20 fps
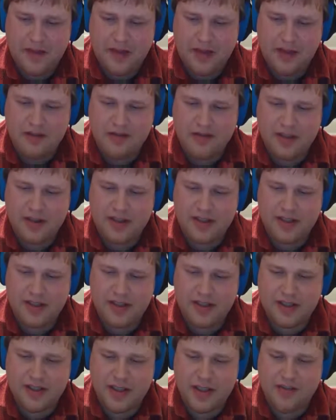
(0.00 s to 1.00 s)
I
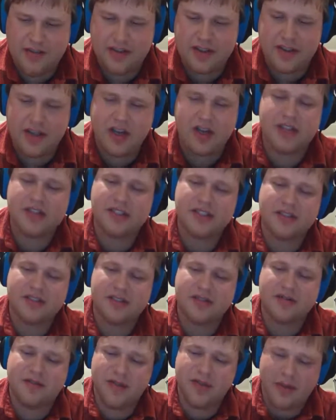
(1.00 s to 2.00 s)
felt
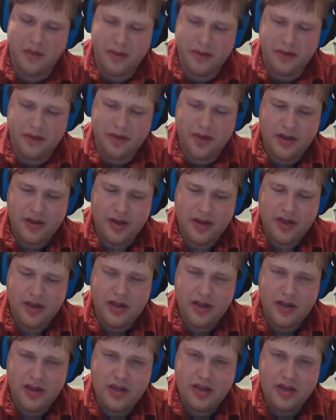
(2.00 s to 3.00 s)
conscious of youth
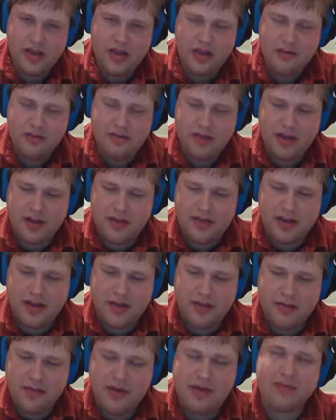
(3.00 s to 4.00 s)
because I
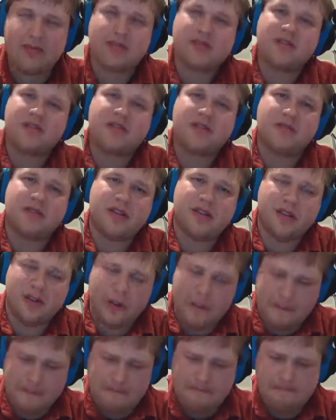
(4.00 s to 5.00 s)
remembered so
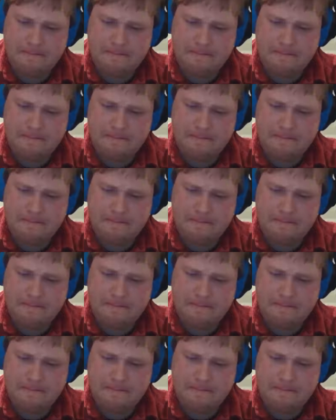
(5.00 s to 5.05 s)
little.